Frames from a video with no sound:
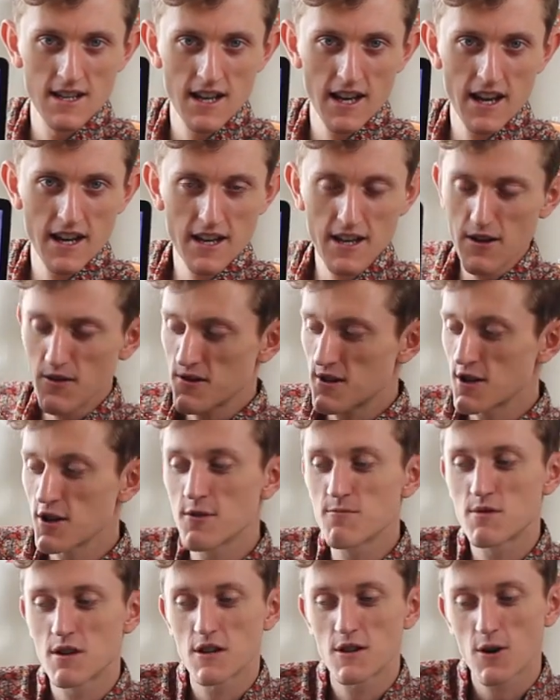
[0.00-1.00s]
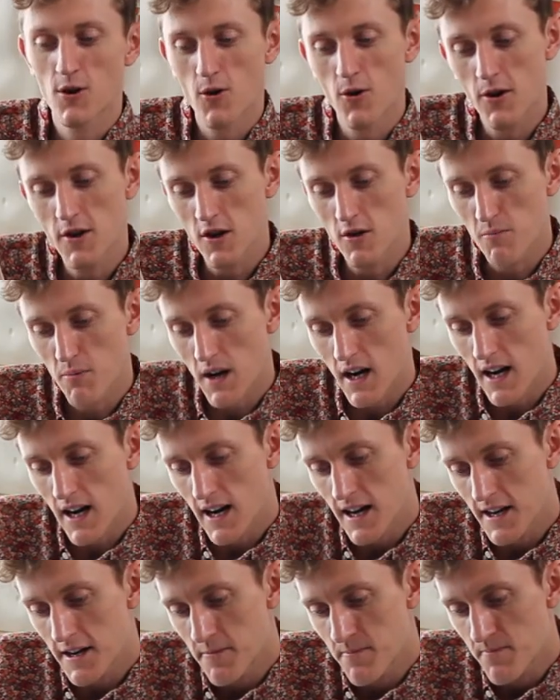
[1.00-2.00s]
a YouTube tutorial
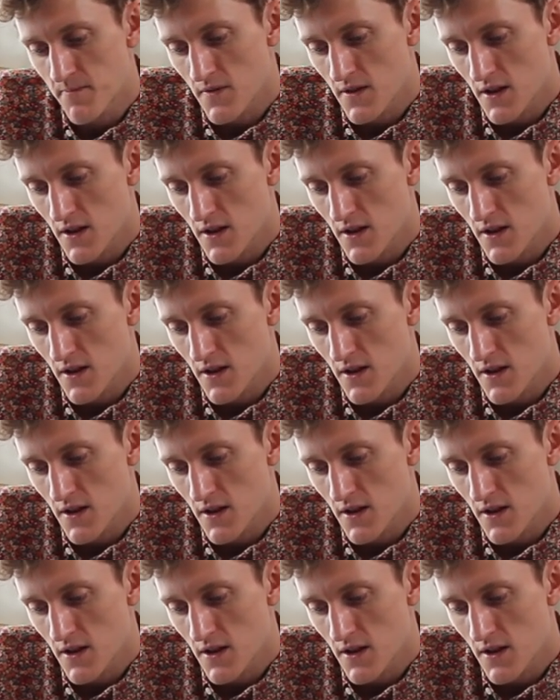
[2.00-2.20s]
by